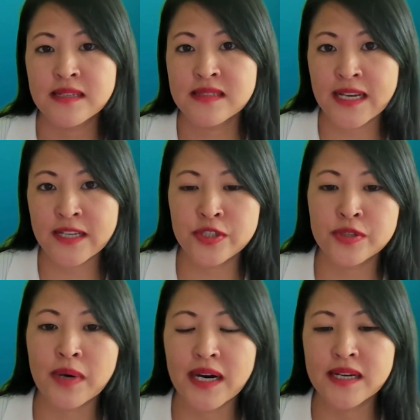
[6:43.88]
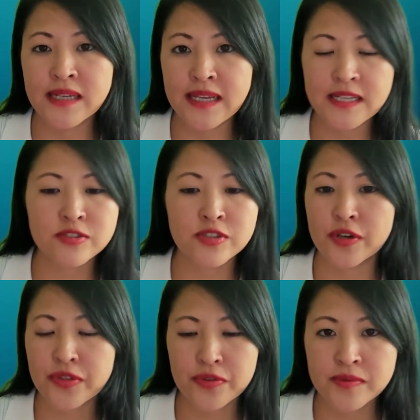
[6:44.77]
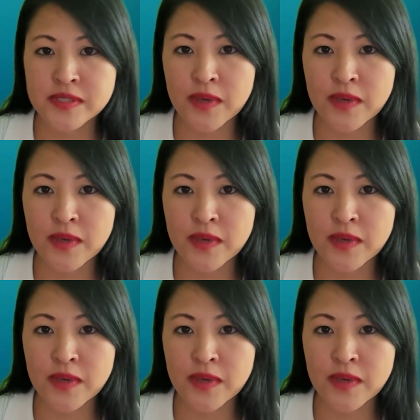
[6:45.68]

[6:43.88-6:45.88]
that you are needing to go through as